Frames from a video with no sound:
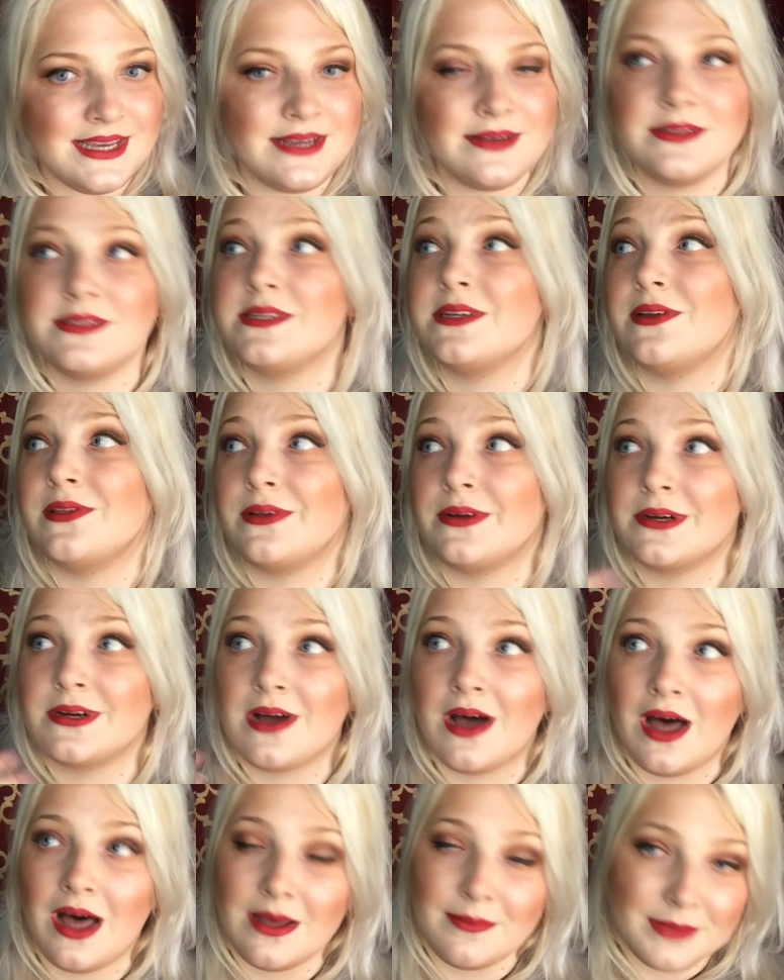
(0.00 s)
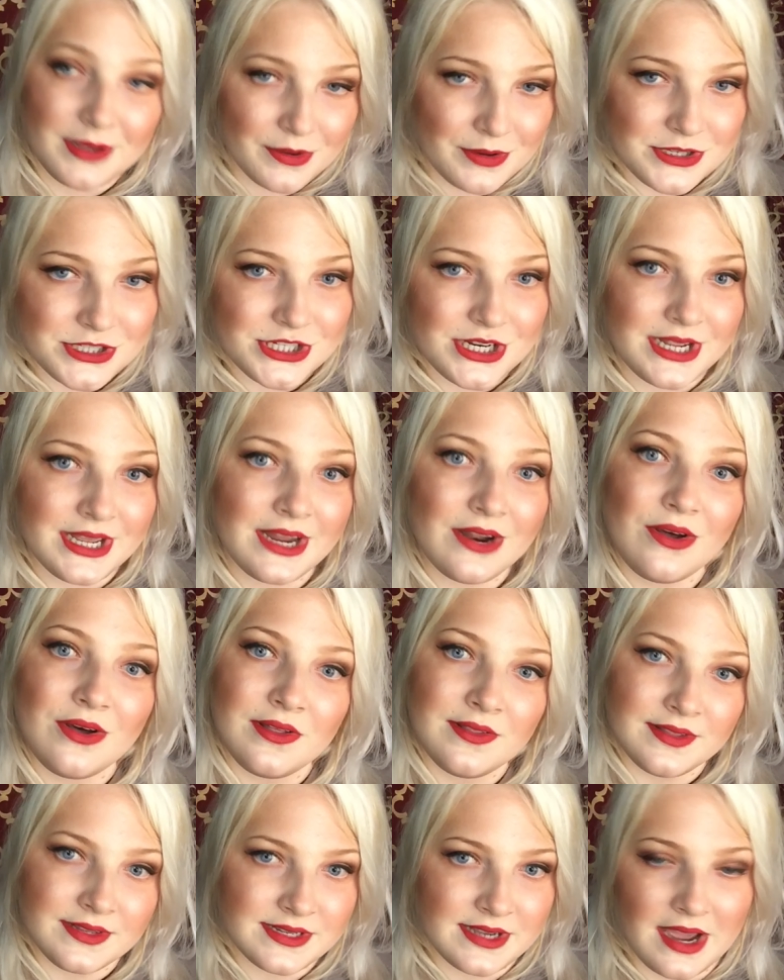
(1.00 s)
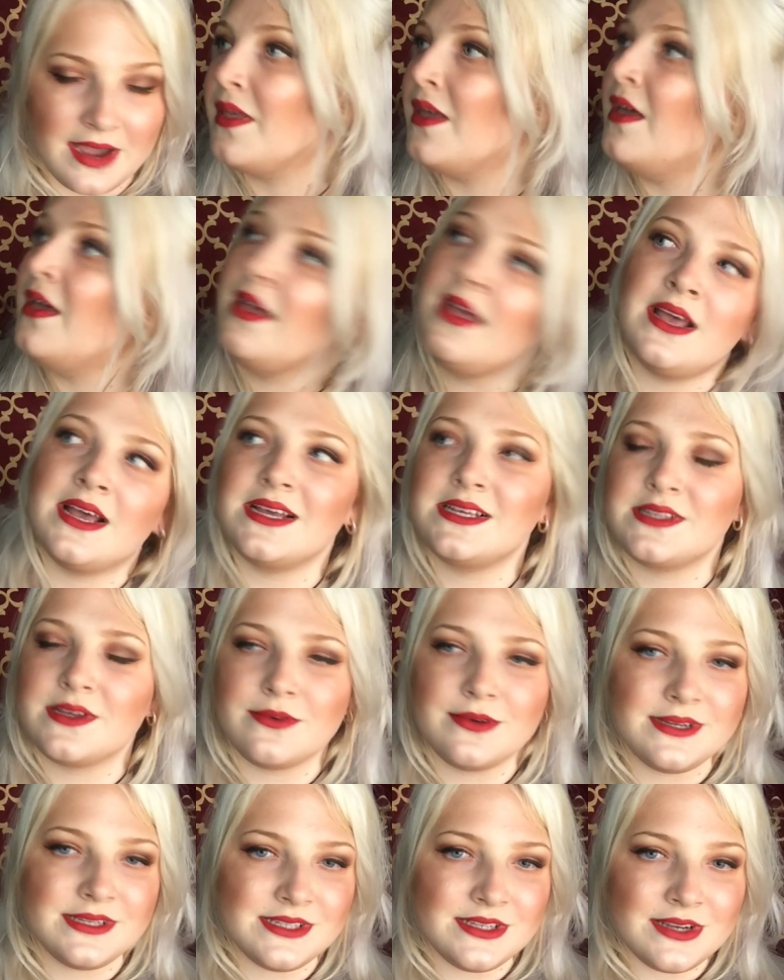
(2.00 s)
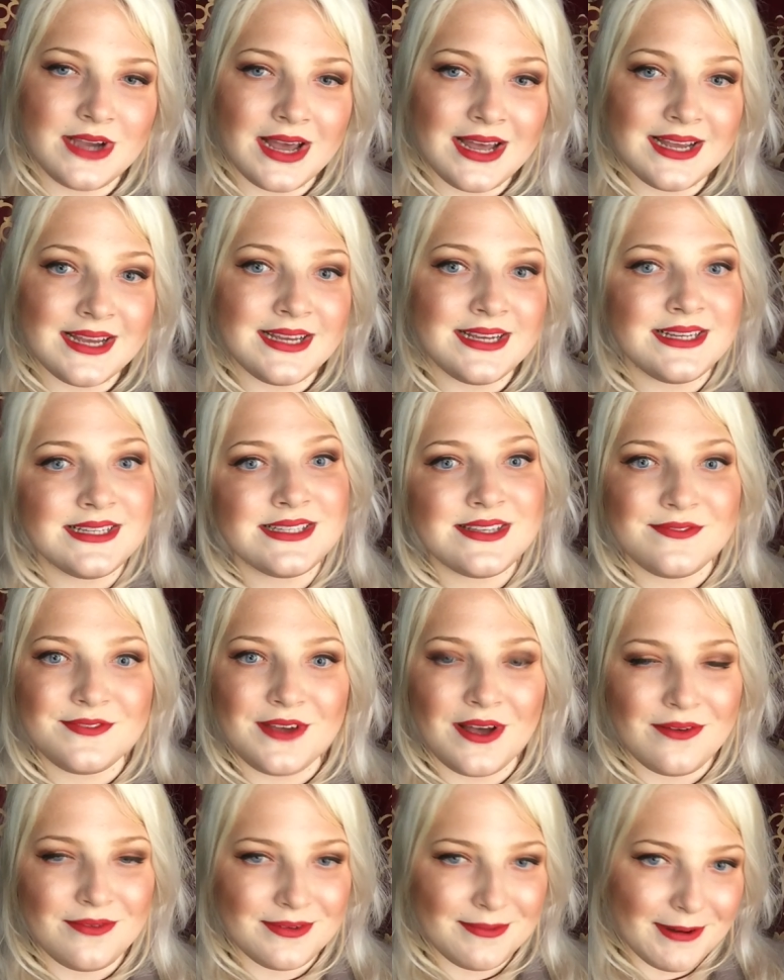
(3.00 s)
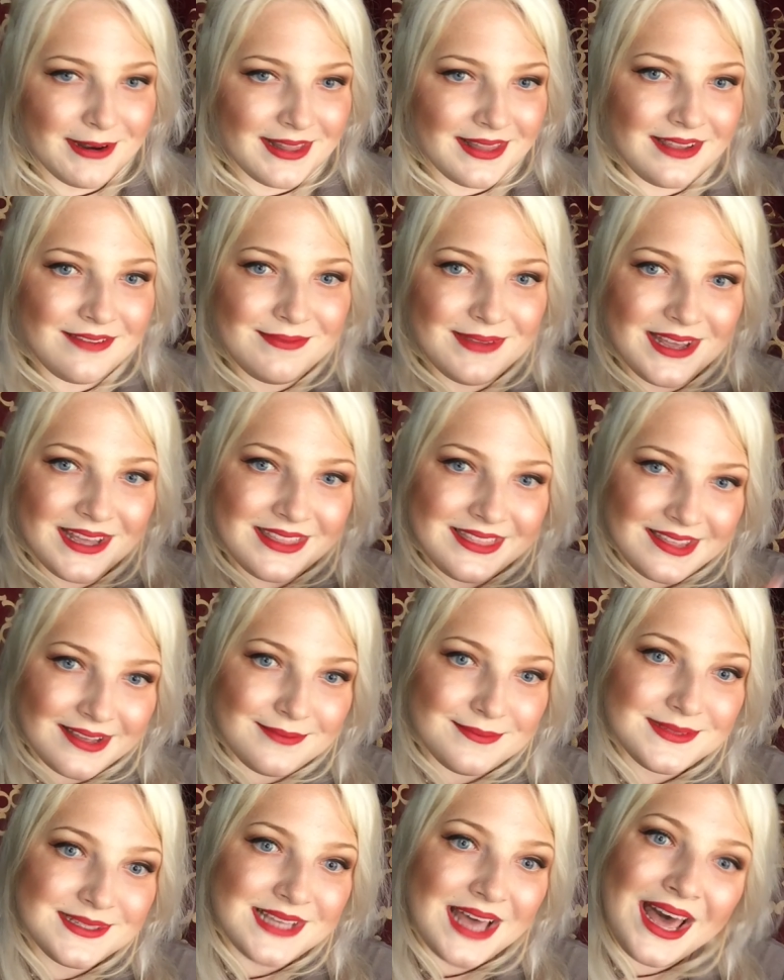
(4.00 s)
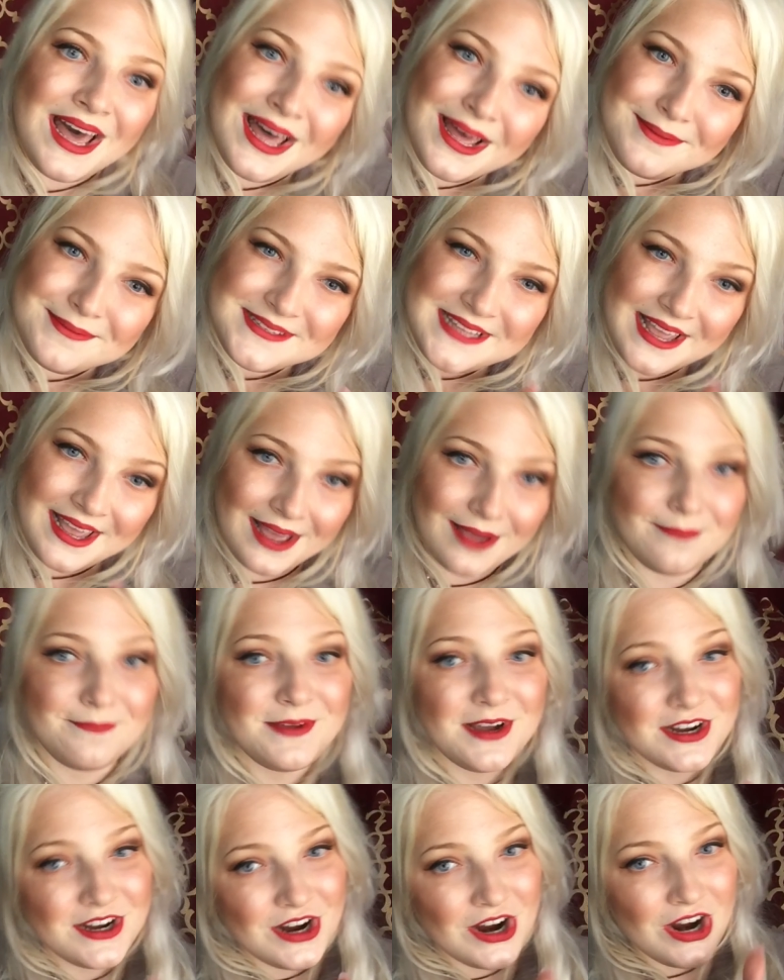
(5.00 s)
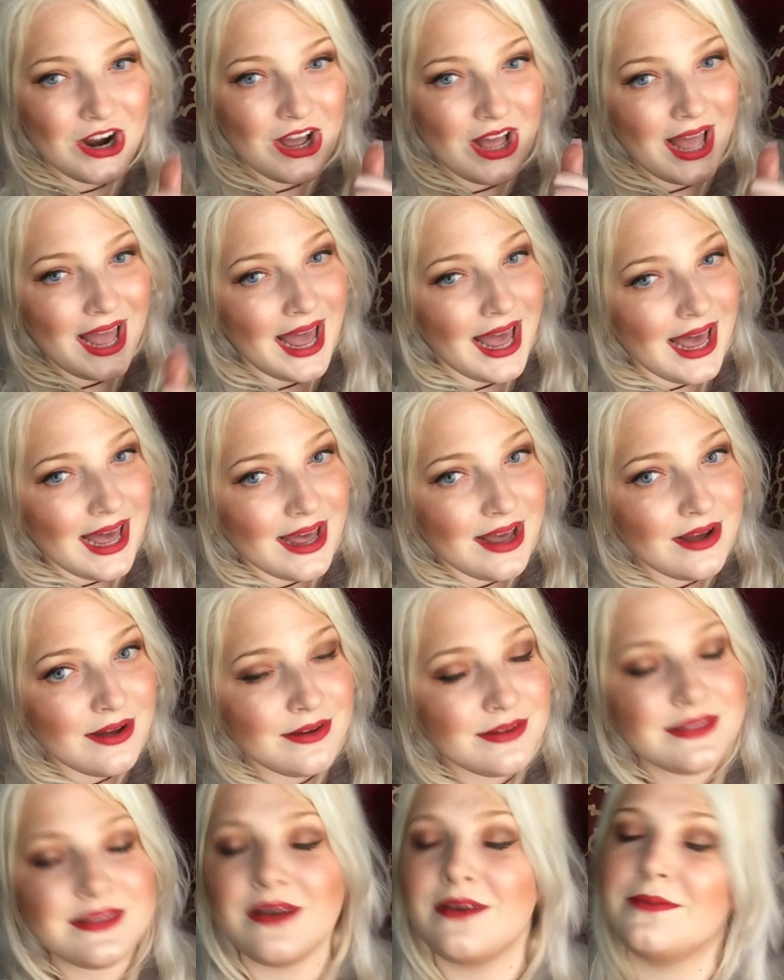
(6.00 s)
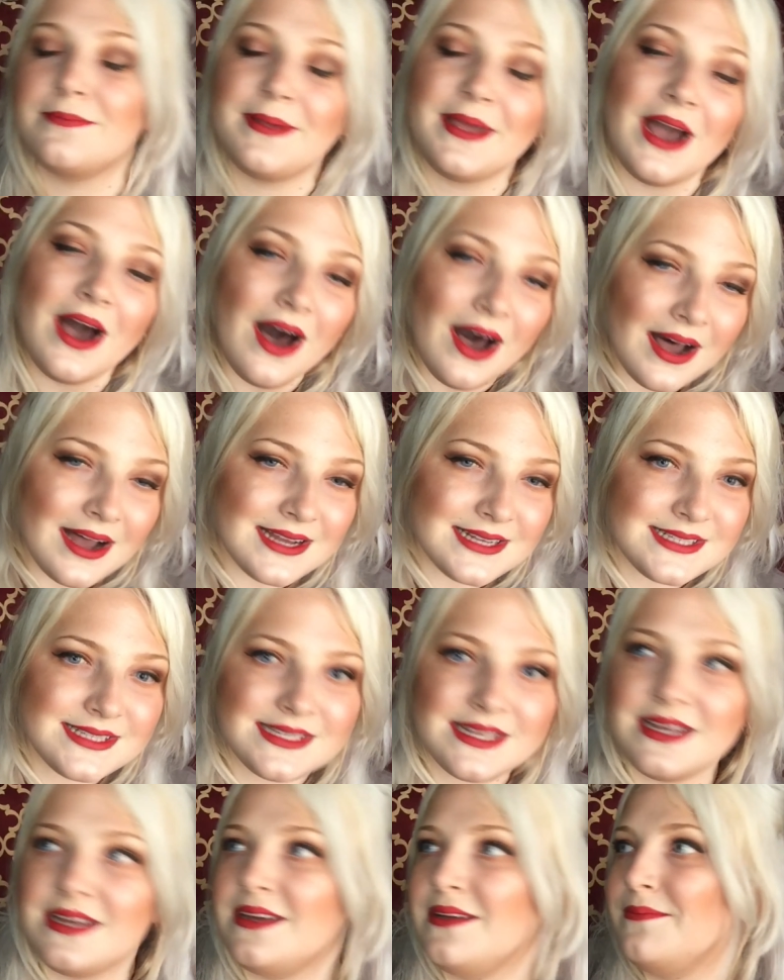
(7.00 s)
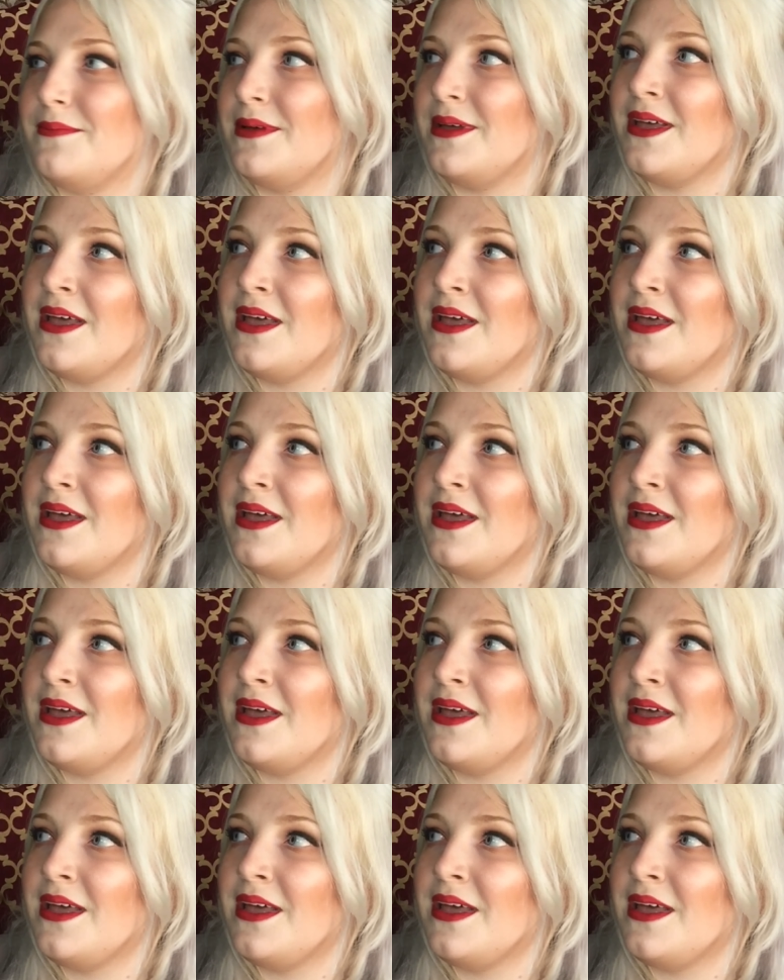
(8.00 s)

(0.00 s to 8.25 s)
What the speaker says: It's another common question I get all the time. As always, you guys, if y'all would want to leave me a thumbs up to help your girl out, that would be awesome.